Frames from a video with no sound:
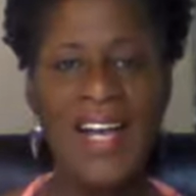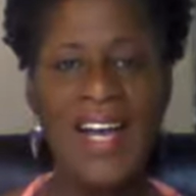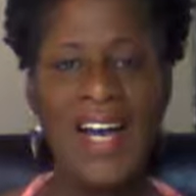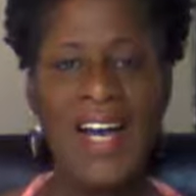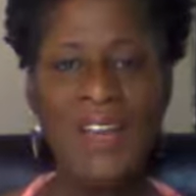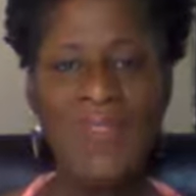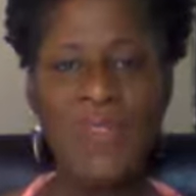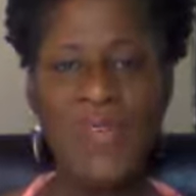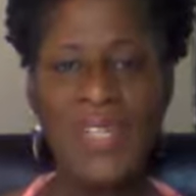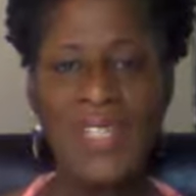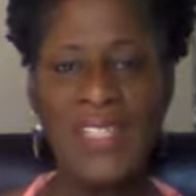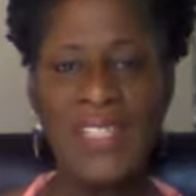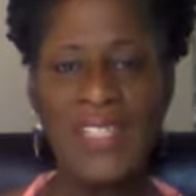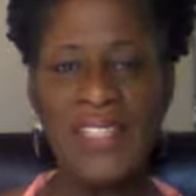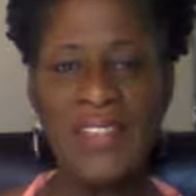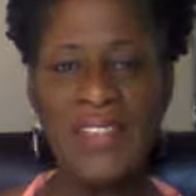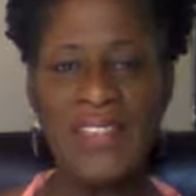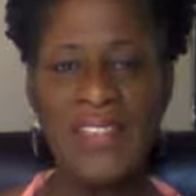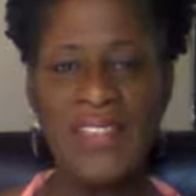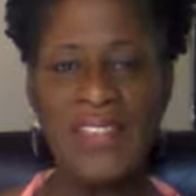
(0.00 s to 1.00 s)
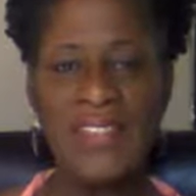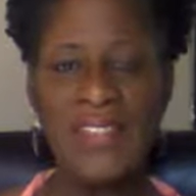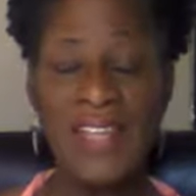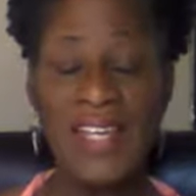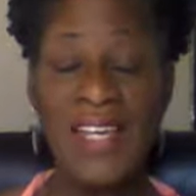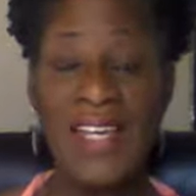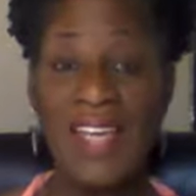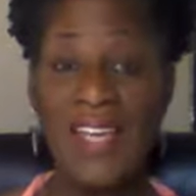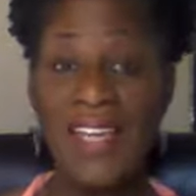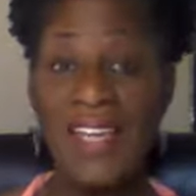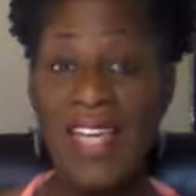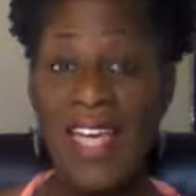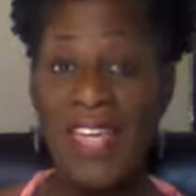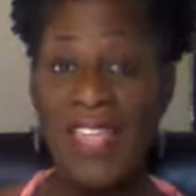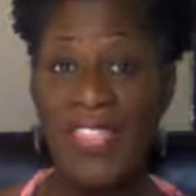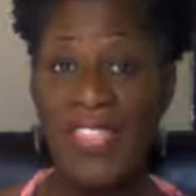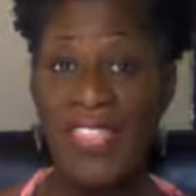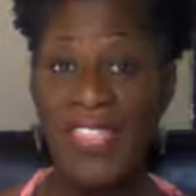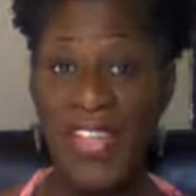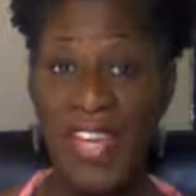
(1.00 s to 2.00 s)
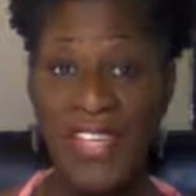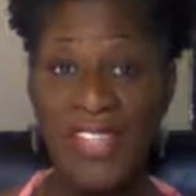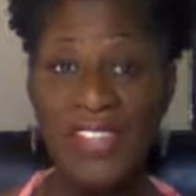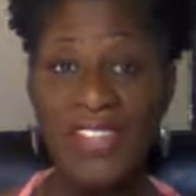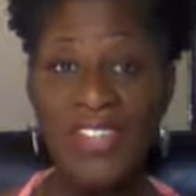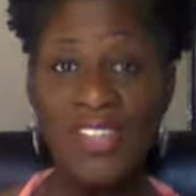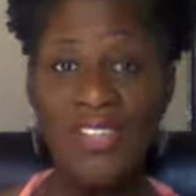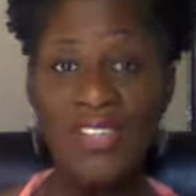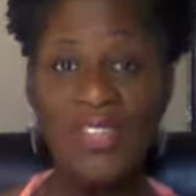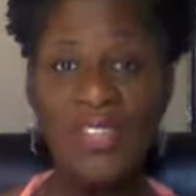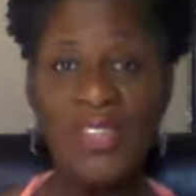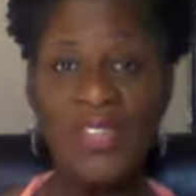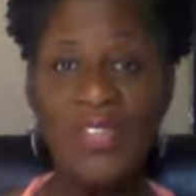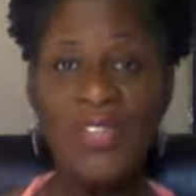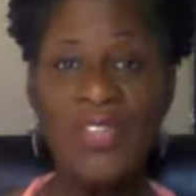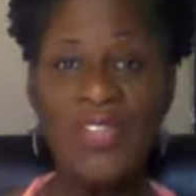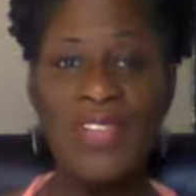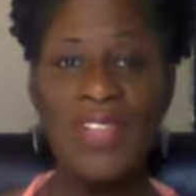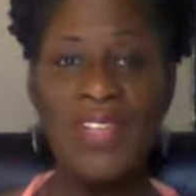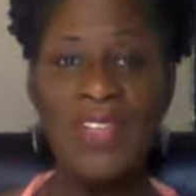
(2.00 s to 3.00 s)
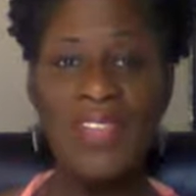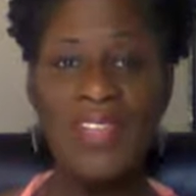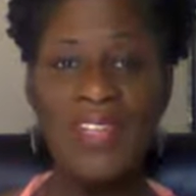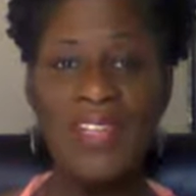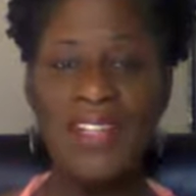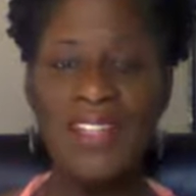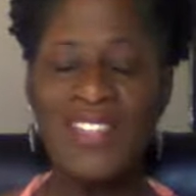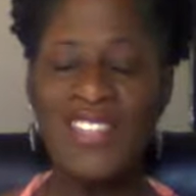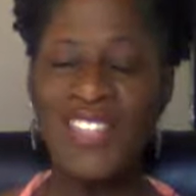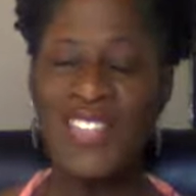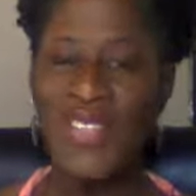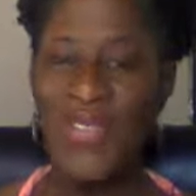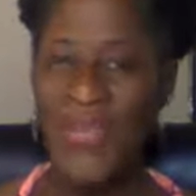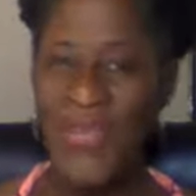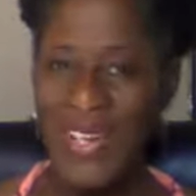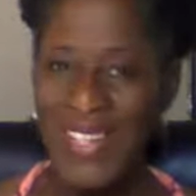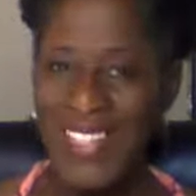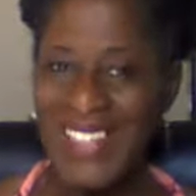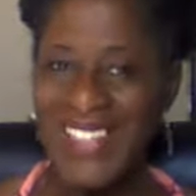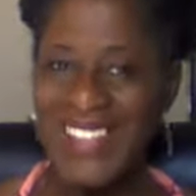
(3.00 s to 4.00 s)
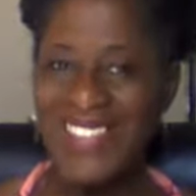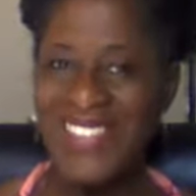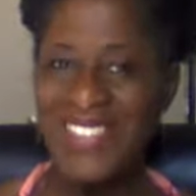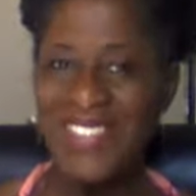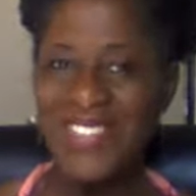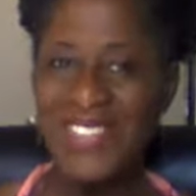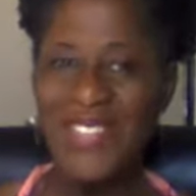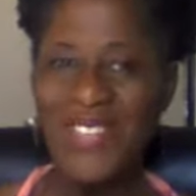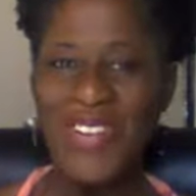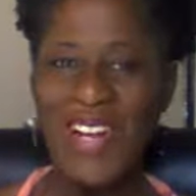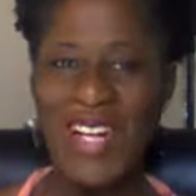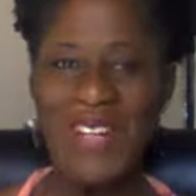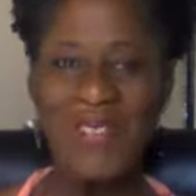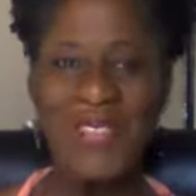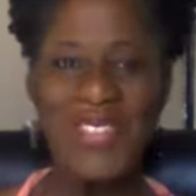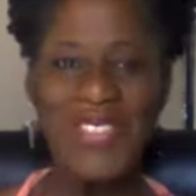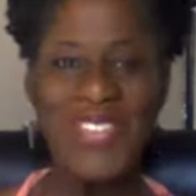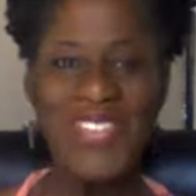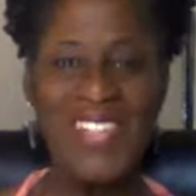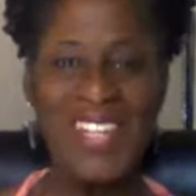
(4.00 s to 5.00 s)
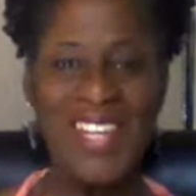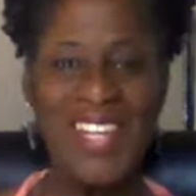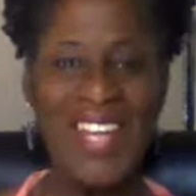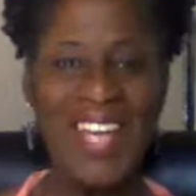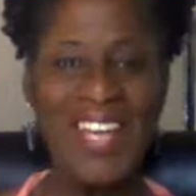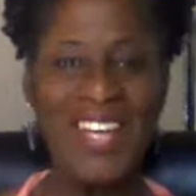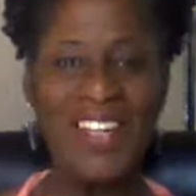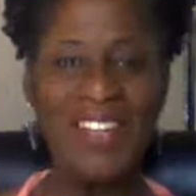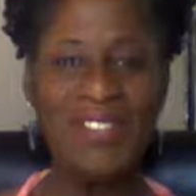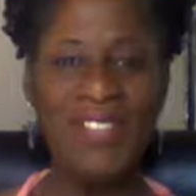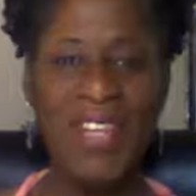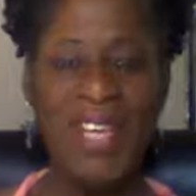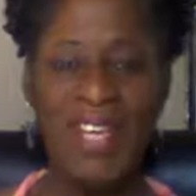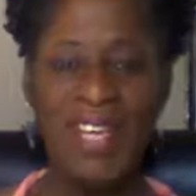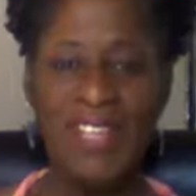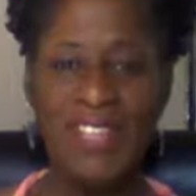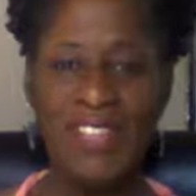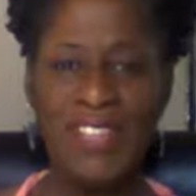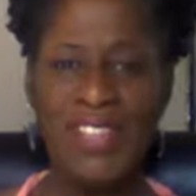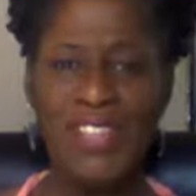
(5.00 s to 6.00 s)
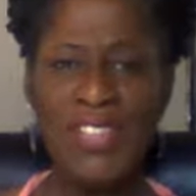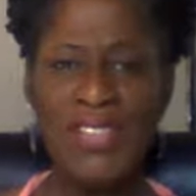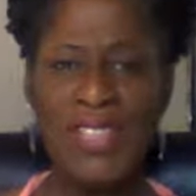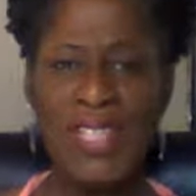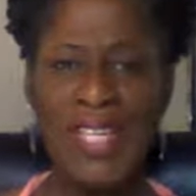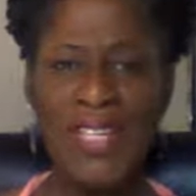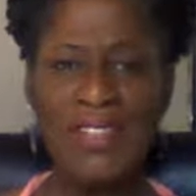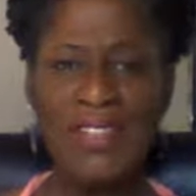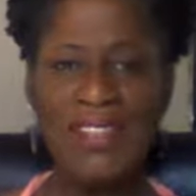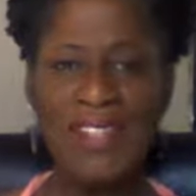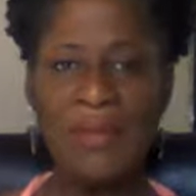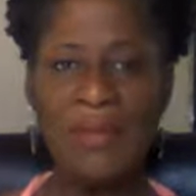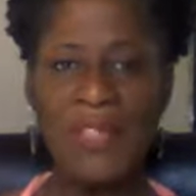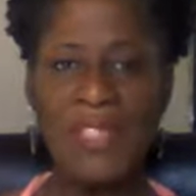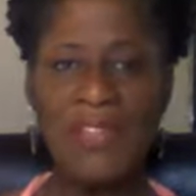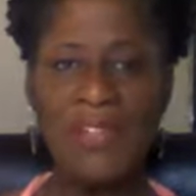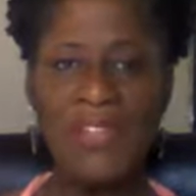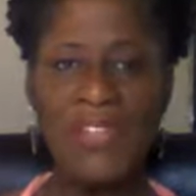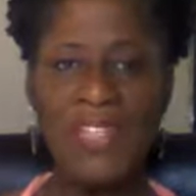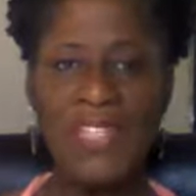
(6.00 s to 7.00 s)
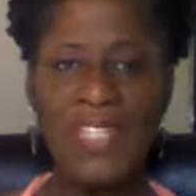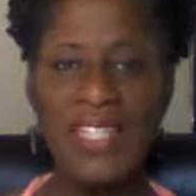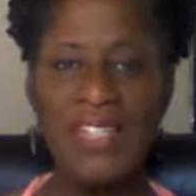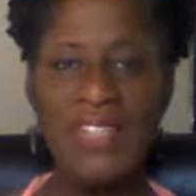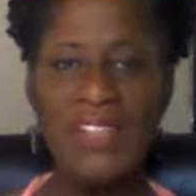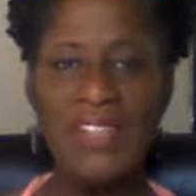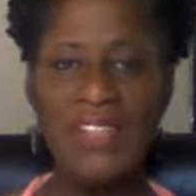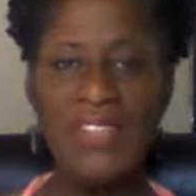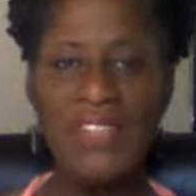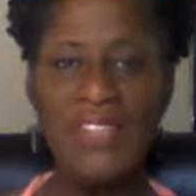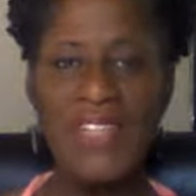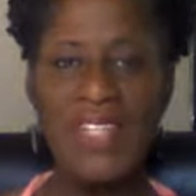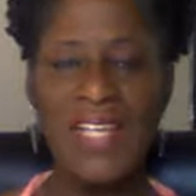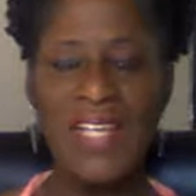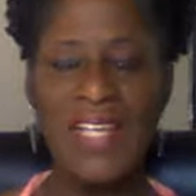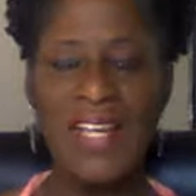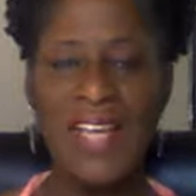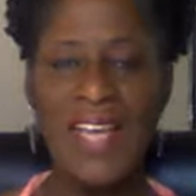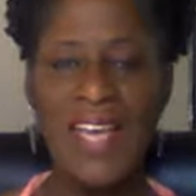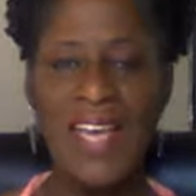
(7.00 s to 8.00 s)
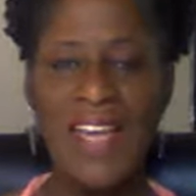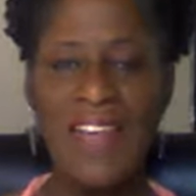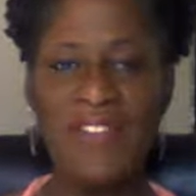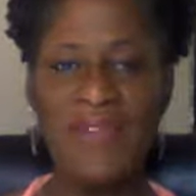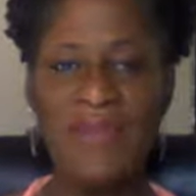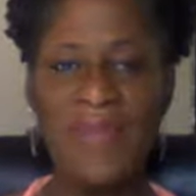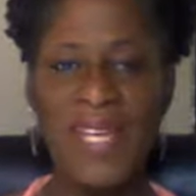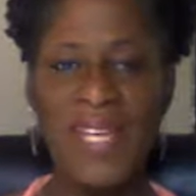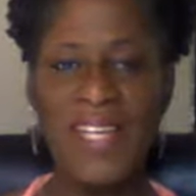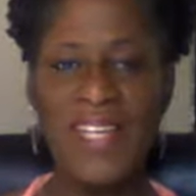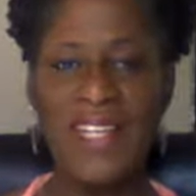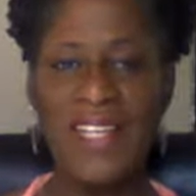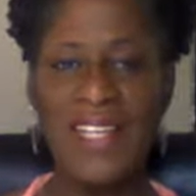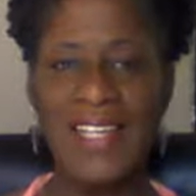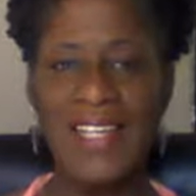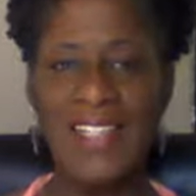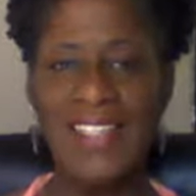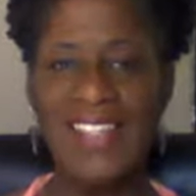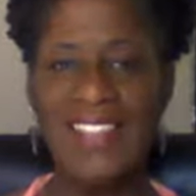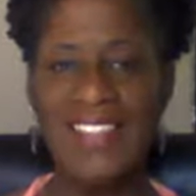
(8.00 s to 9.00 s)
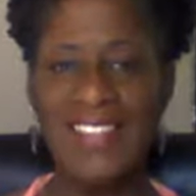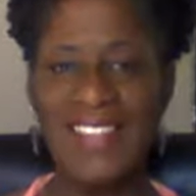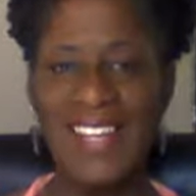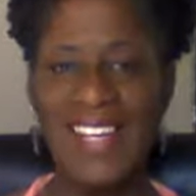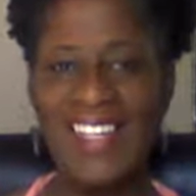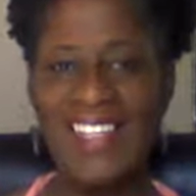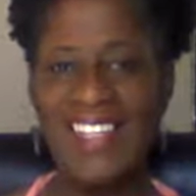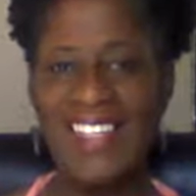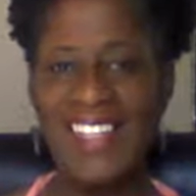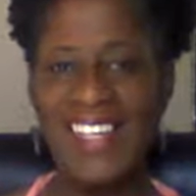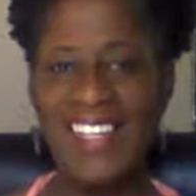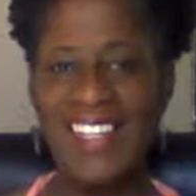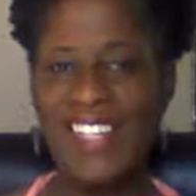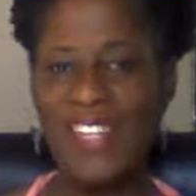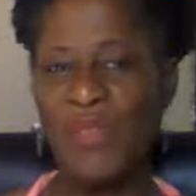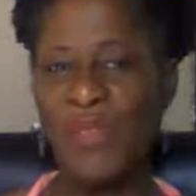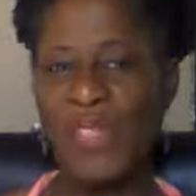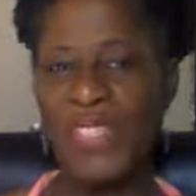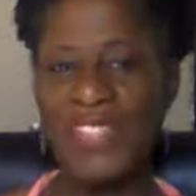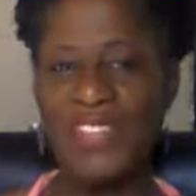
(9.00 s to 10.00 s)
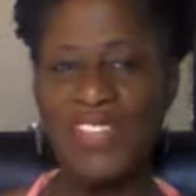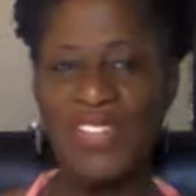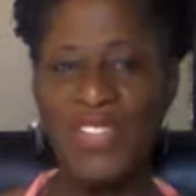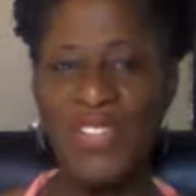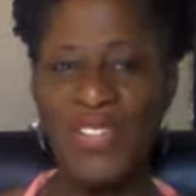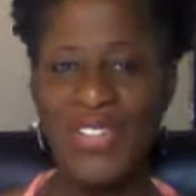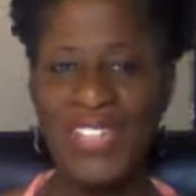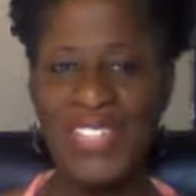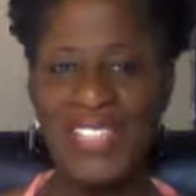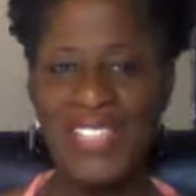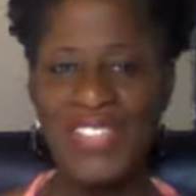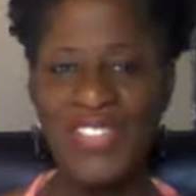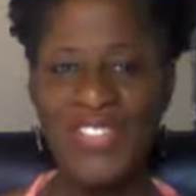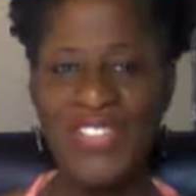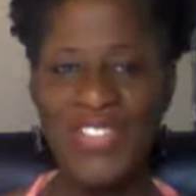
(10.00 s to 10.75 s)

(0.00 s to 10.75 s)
I wanted to say thank you to the 20 subscribers that have looked at some of the videos that I have made and decided that they wanted to go on this